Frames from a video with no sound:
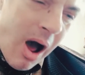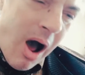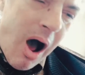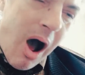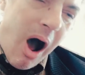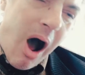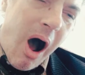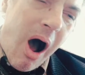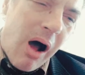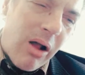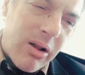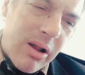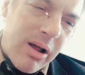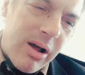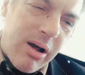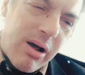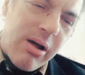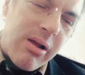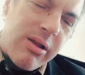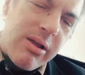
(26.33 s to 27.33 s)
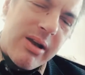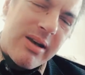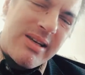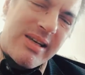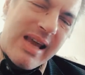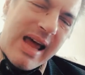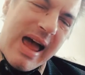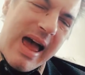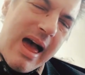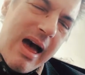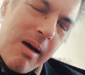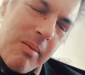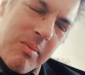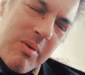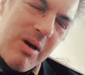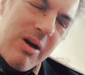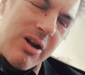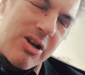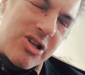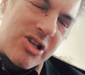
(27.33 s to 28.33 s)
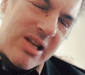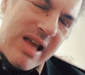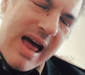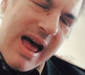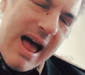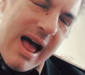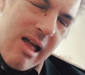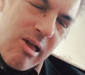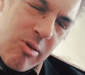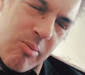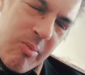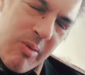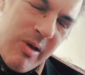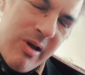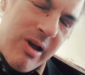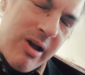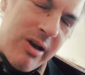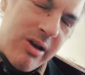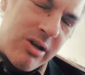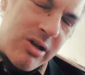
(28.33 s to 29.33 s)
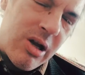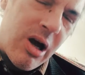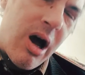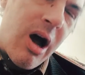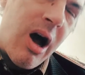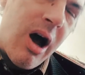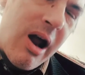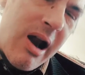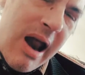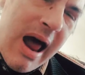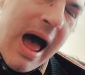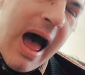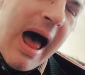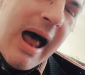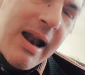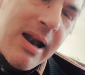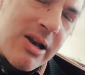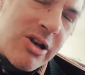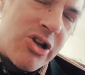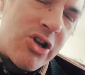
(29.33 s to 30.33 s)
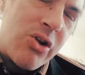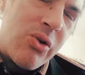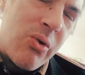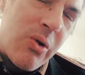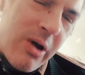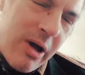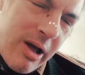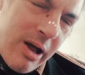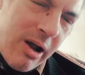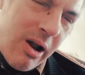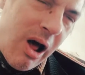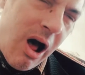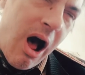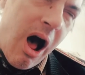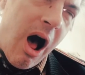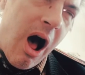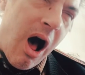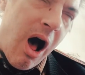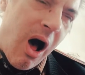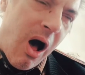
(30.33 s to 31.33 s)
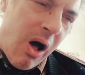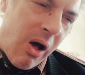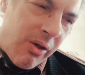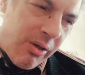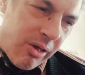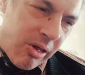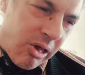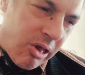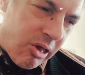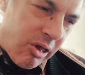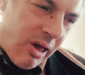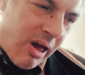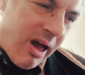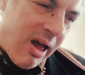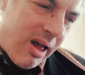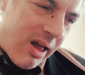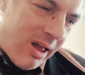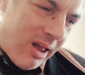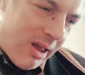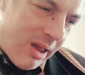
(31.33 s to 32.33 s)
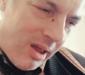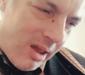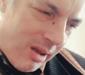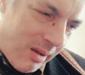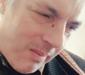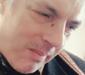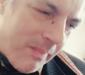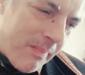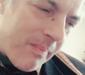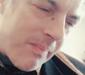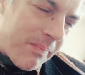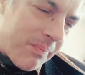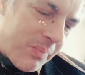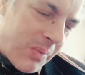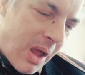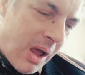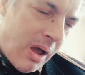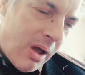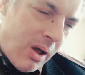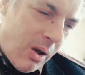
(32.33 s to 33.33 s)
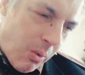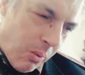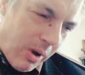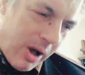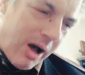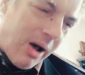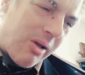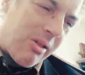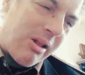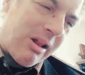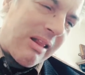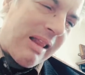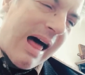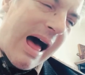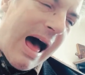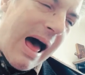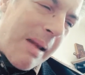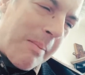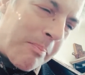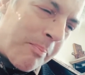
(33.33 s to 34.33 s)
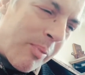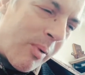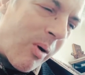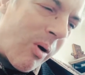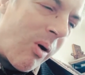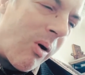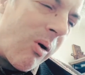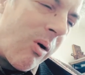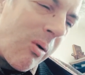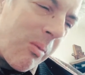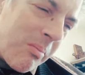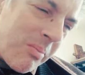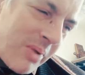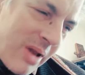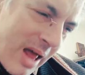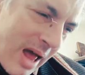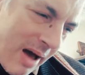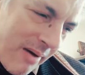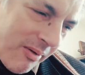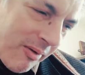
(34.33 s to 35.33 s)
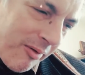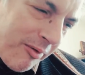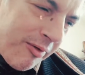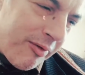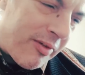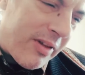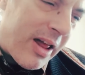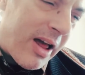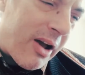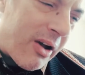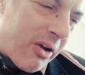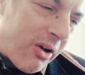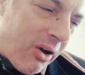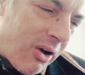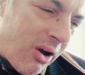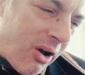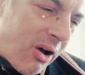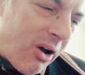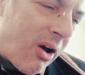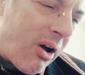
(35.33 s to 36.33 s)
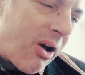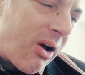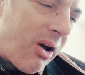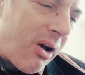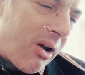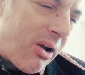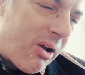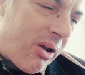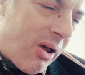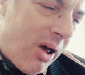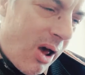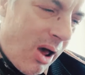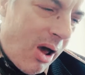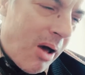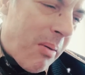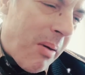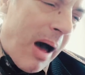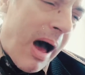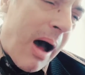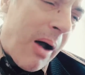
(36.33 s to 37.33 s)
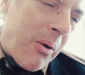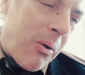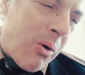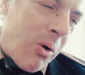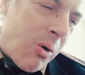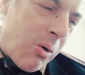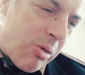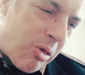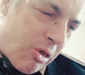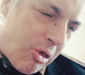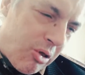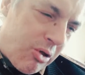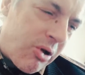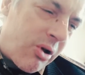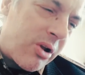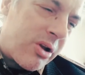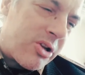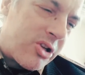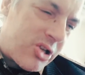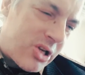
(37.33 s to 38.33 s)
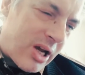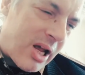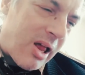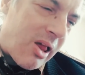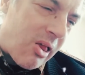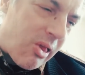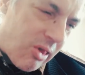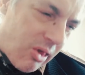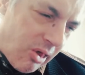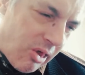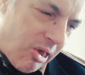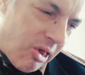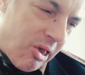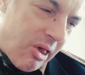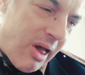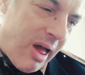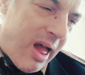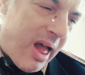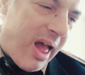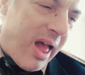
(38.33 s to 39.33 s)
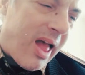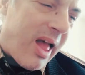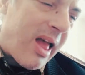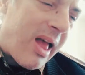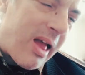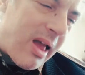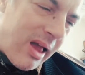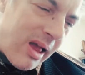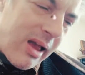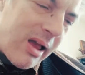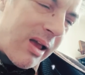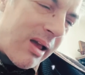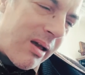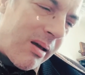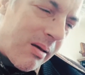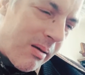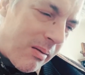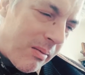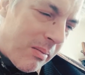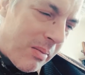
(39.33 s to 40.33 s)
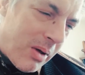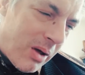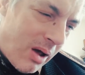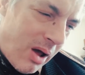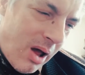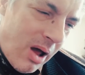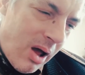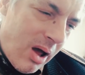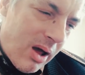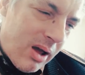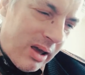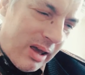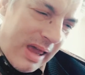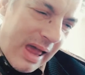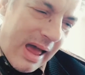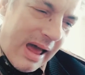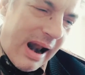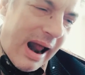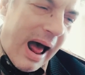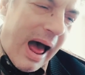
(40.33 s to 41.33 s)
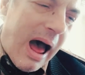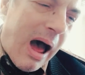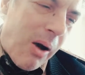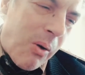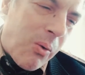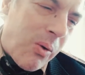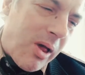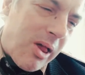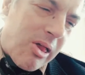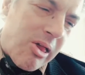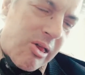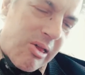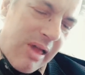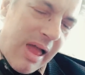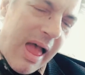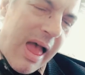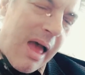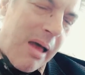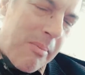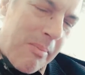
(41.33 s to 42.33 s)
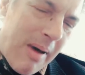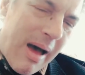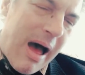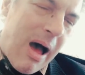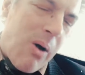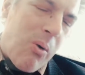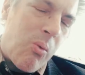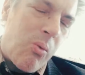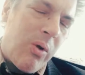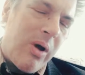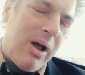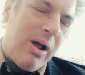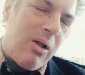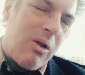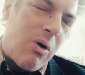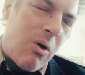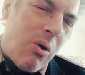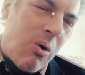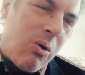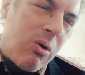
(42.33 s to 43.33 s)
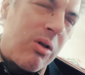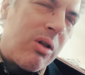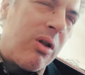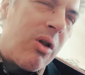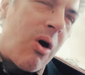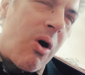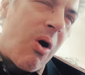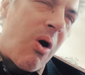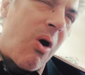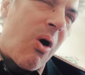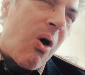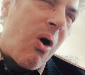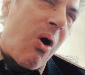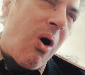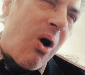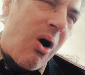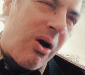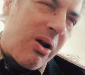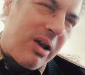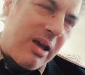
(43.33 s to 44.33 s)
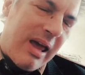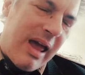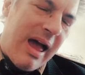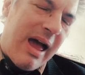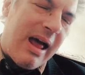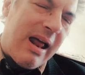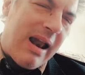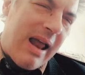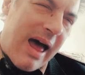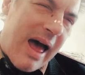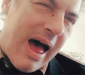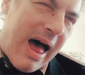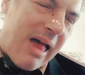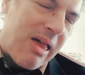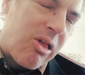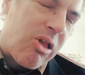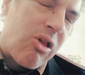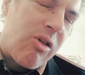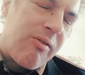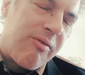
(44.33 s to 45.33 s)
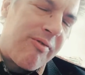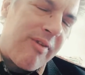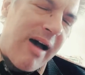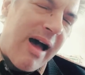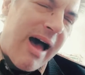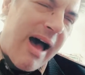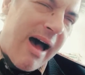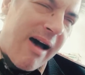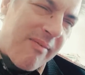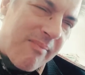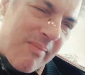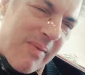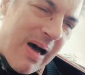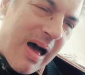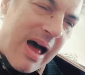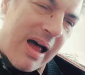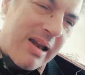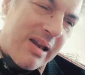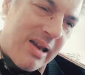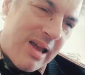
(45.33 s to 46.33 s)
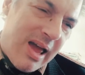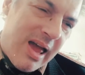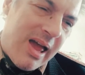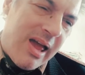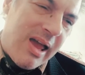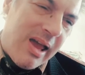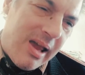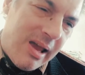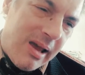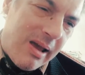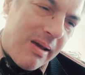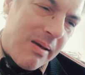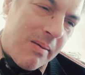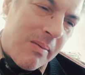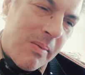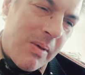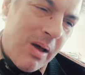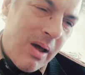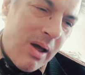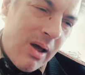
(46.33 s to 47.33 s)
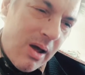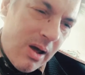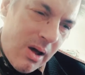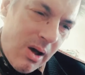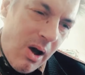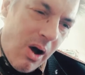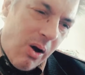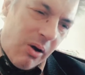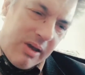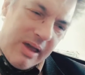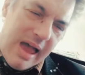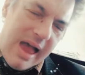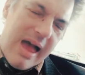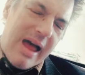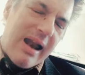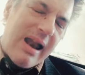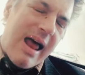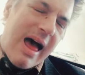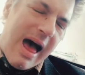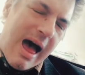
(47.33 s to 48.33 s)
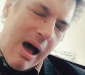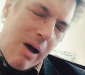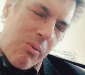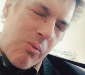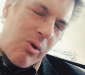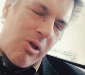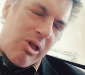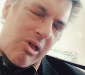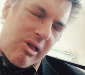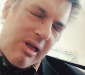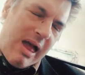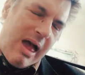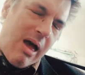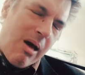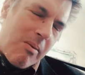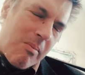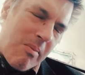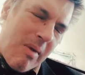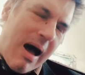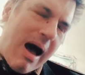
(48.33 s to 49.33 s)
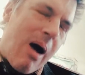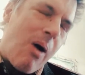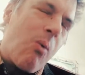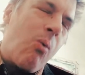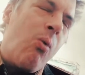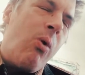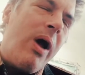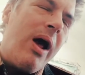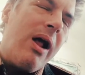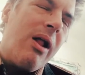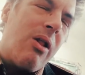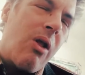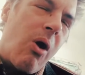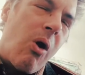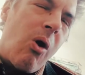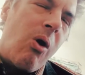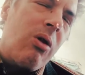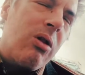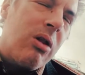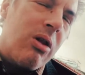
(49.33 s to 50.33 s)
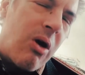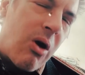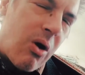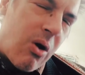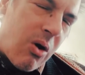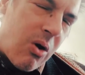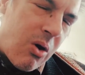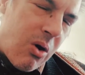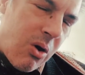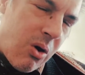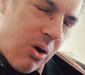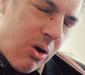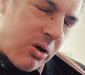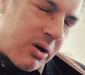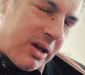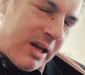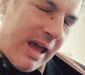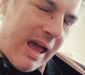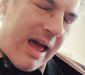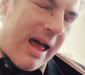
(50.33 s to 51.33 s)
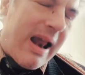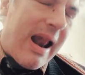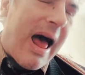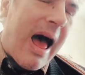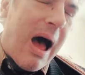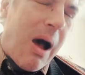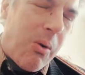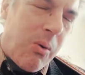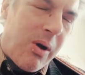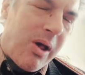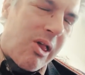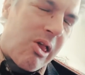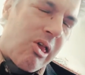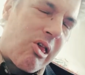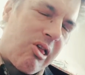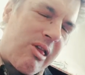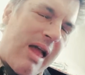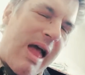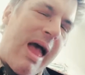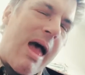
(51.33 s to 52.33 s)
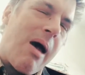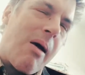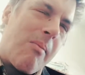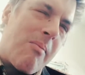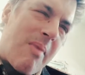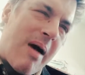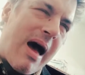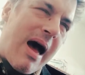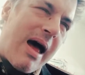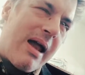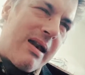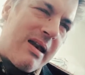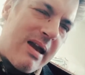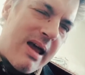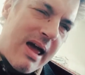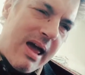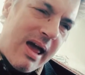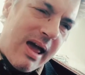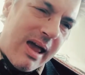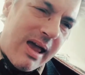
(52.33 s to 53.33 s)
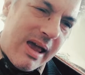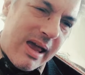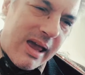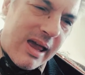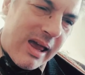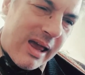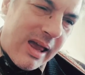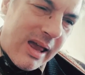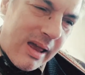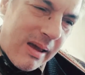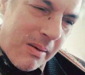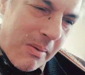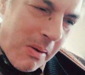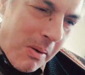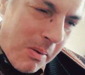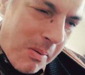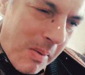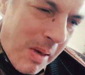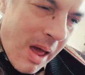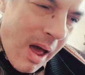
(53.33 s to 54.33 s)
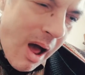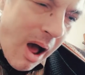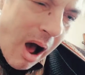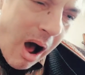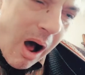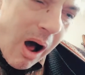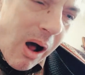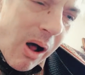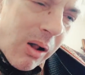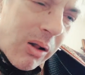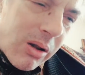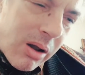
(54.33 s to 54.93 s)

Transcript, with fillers: All of the damage that's been done, I do it all the same. Well, the light bulb never flickered. My road stood just the same. Can I withstand my will, oh Lord? Can I survive my name? Can I withstand my will, oh Lord? Can I withstand my name? All